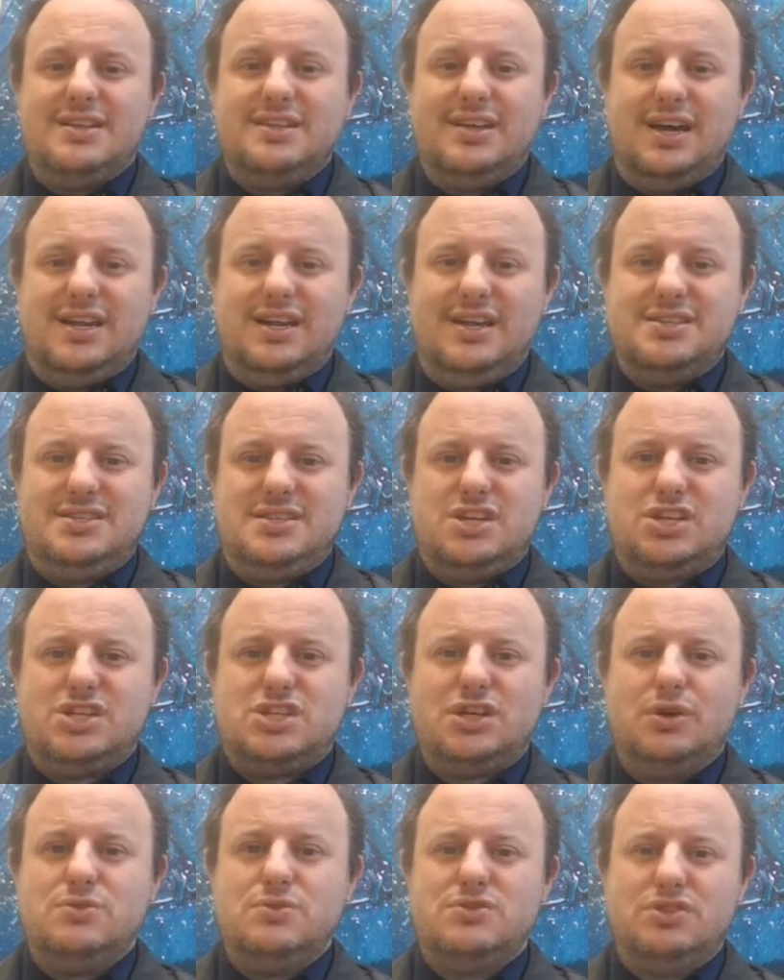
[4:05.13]
That is, it
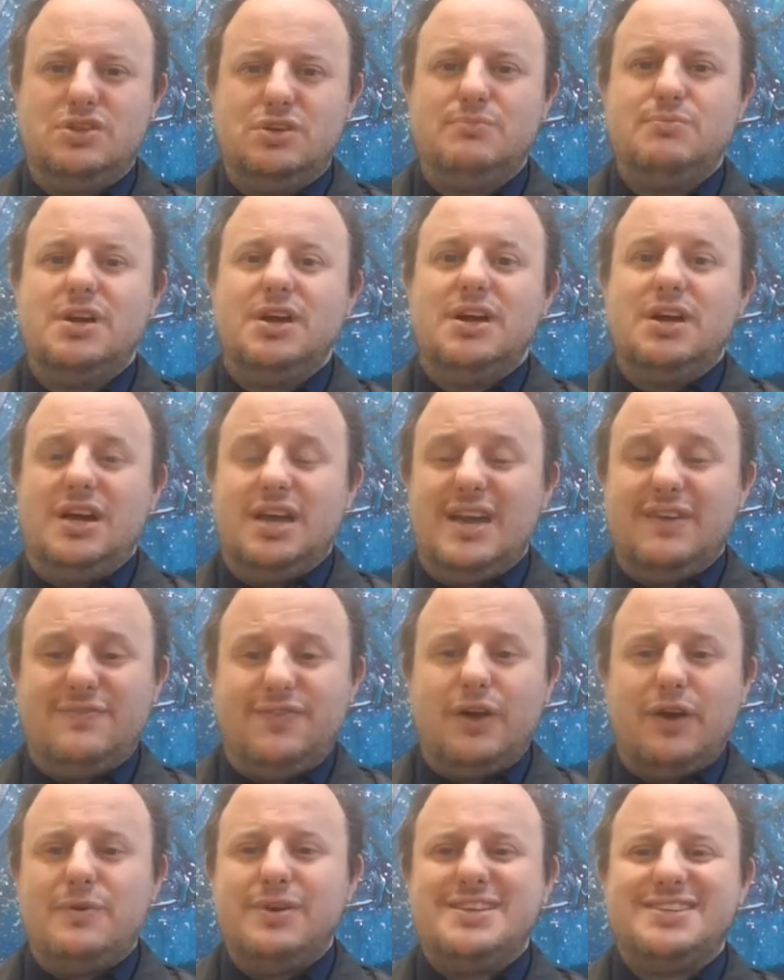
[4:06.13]
shows them
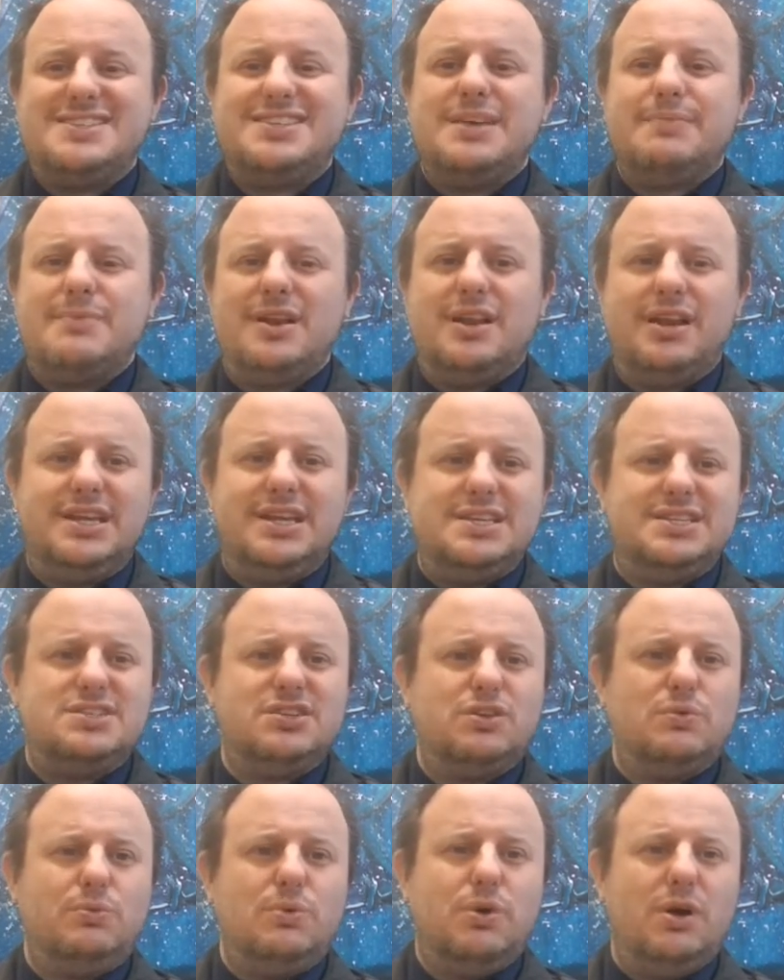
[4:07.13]
very similarly
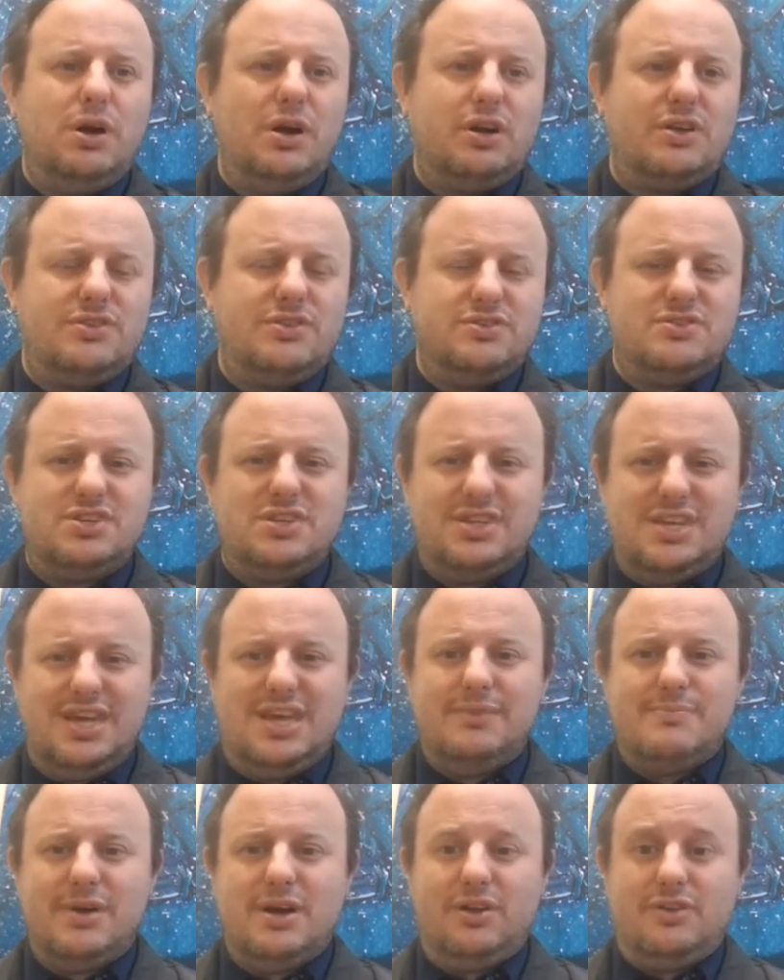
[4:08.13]
to the work, to
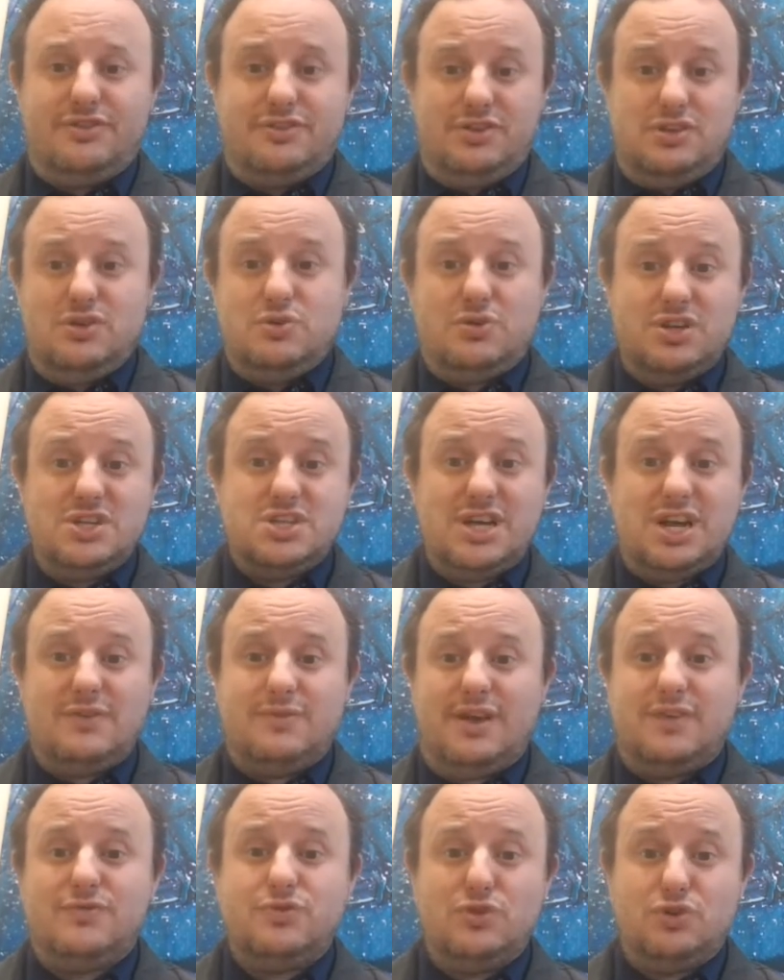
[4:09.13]
the emails that you can
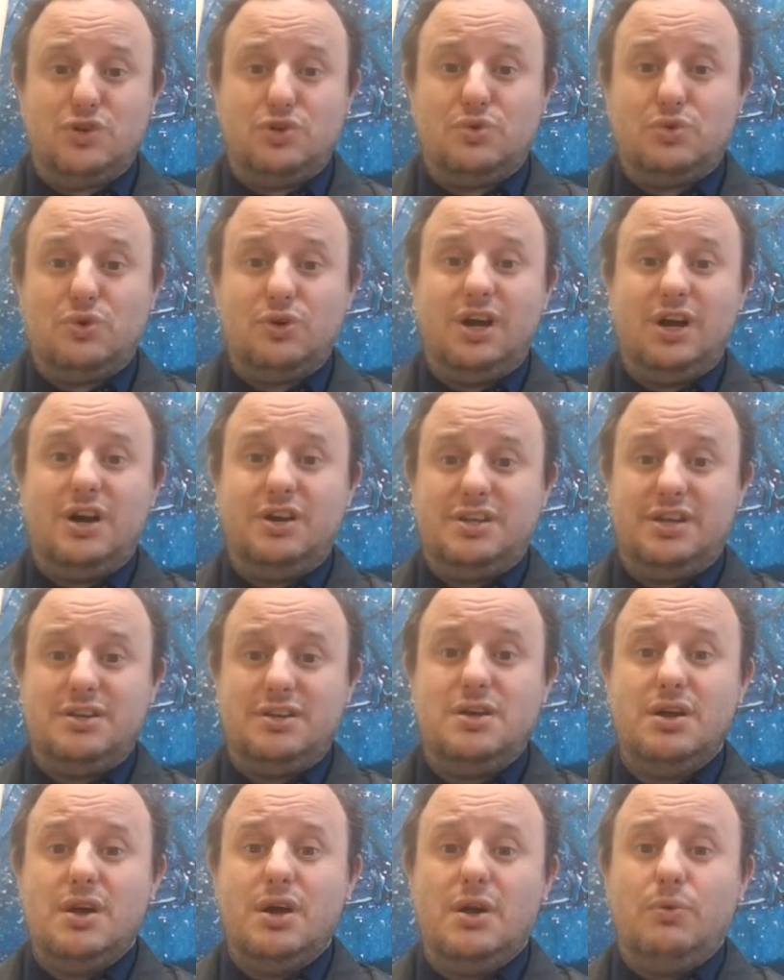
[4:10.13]
generate from Google
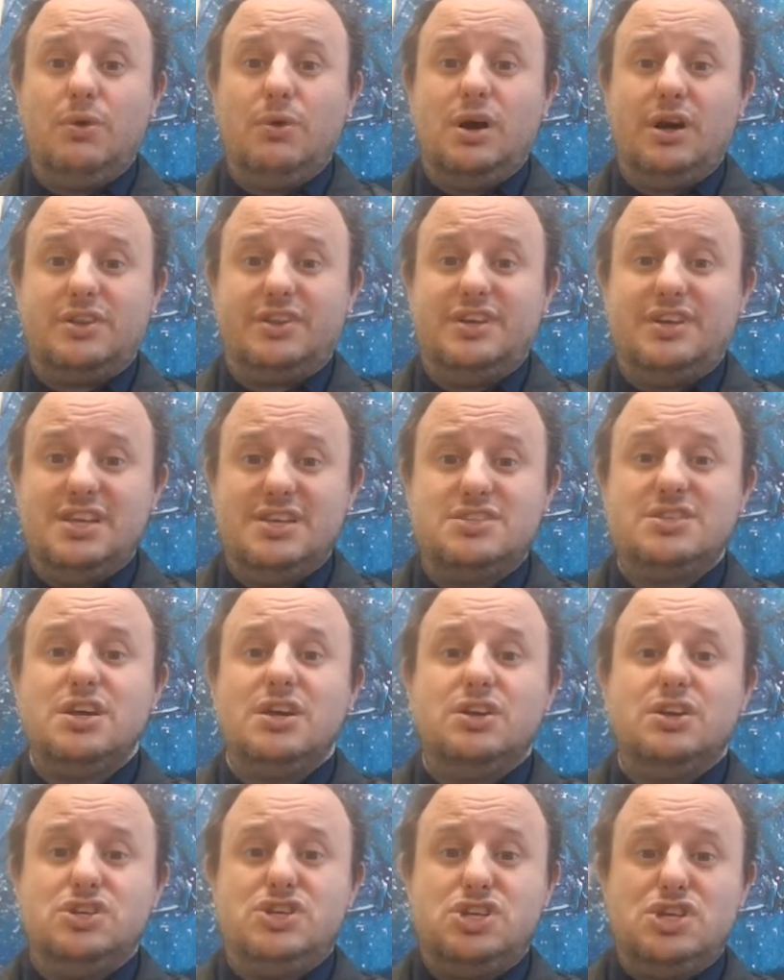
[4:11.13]
Guardian, work that
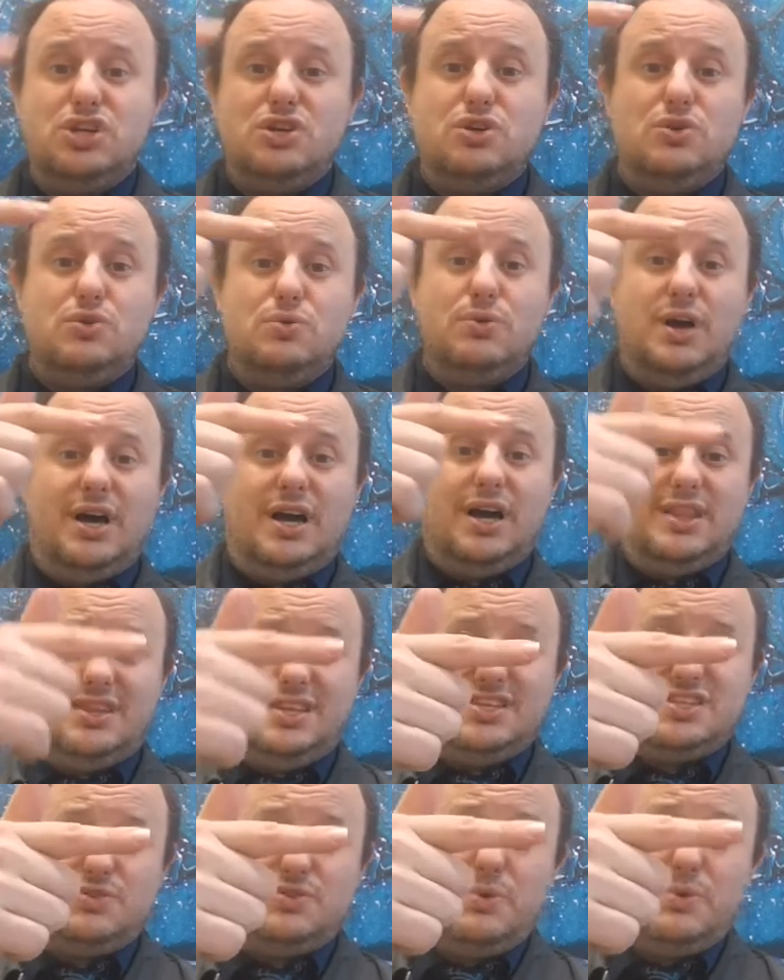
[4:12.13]
is due
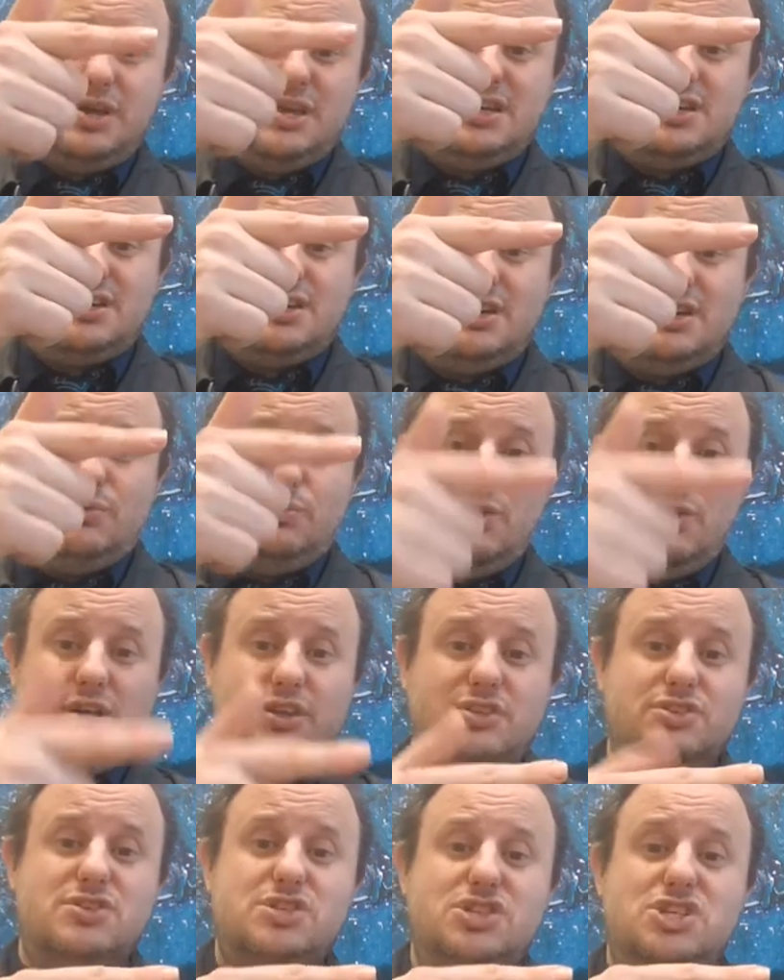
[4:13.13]
this week,
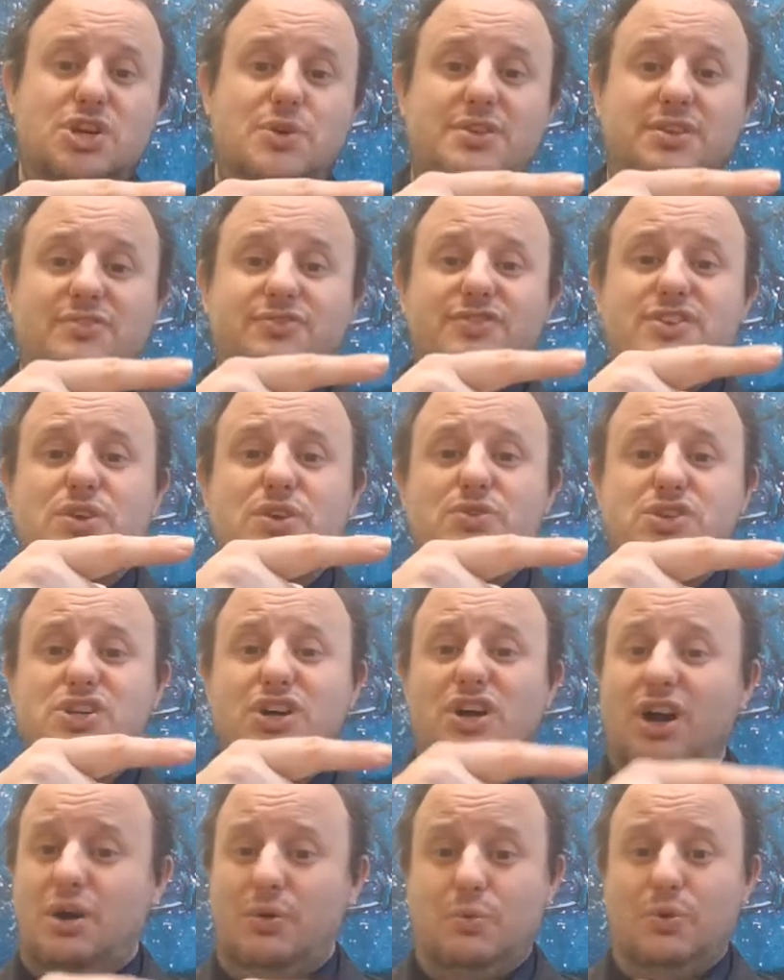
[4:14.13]
work that's due in the
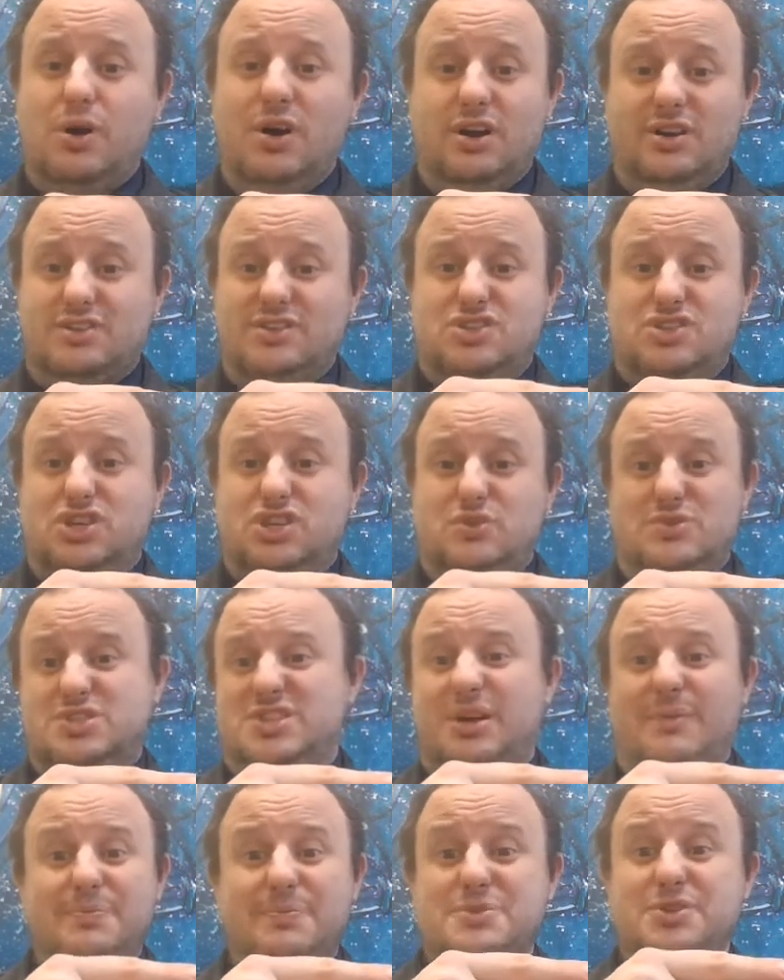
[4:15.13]
future, work that's due
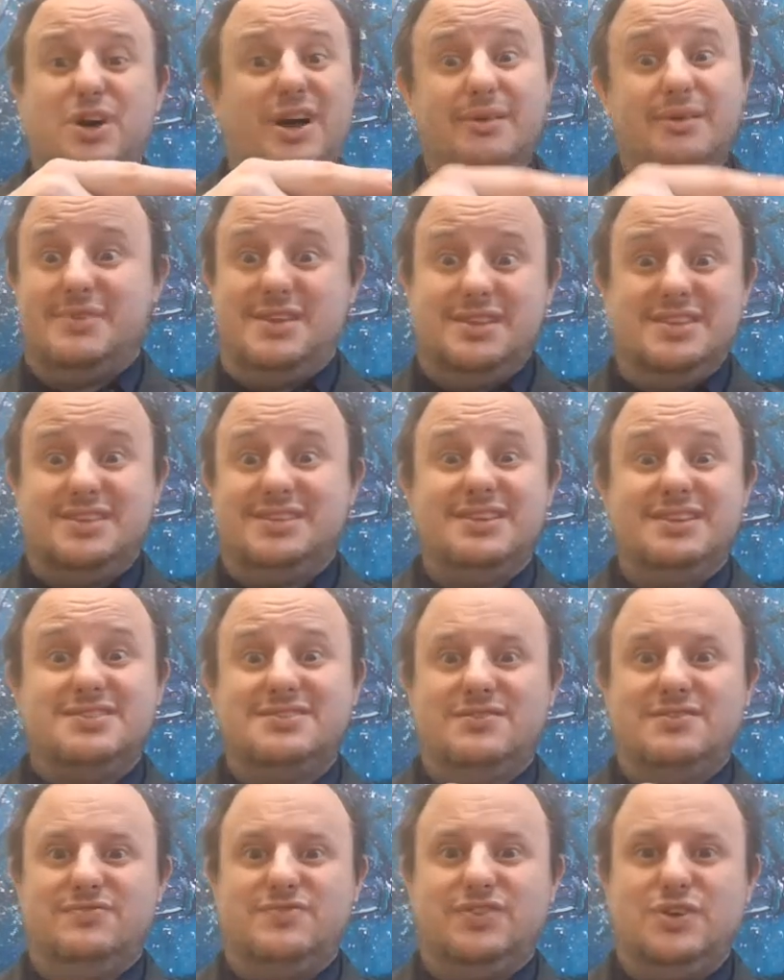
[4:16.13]
sometime in the
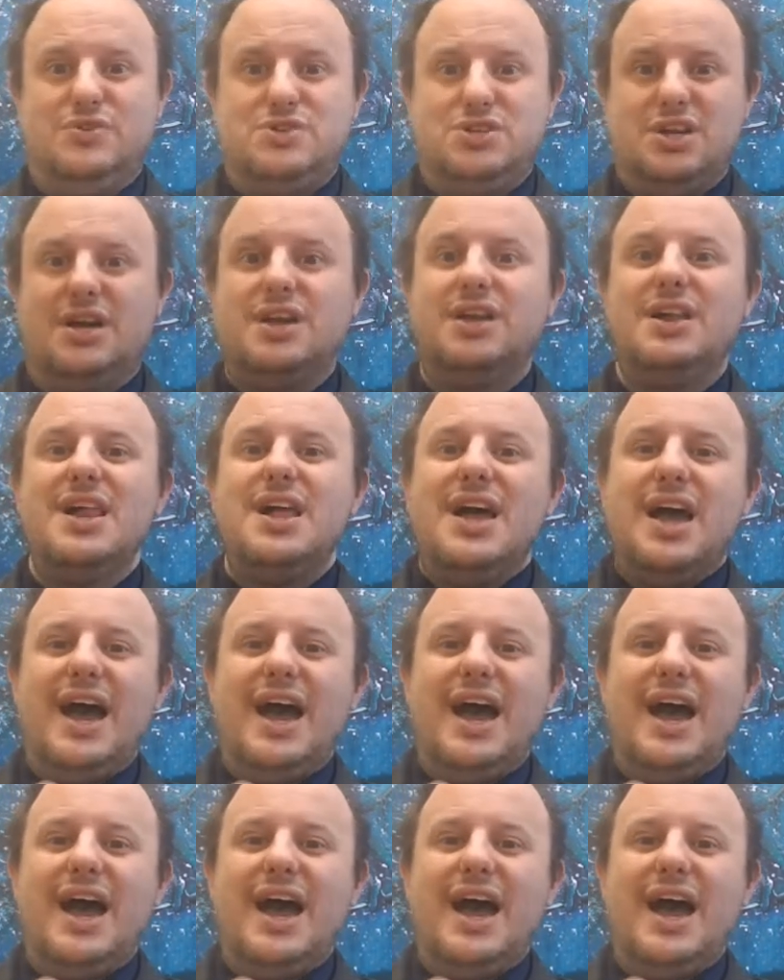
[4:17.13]
distant future,